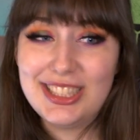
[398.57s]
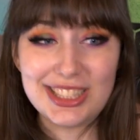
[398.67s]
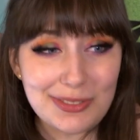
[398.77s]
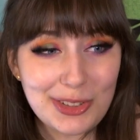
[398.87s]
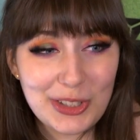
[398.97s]

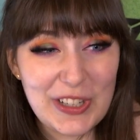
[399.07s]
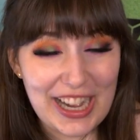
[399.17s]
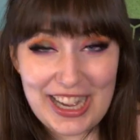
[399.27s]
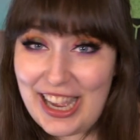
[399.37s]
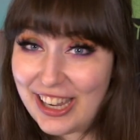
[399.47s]
Even though
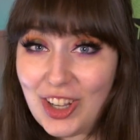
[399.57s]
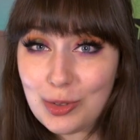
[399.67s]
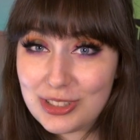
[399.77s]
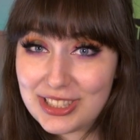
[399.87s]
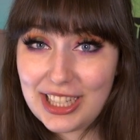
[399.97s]
I
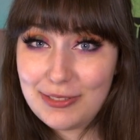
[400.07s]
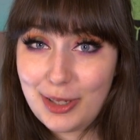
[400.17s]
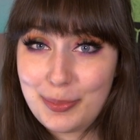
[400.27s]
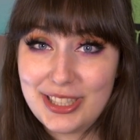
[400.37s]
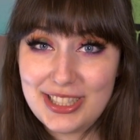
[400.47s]
almost gave
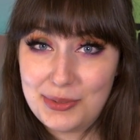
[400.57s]
up in this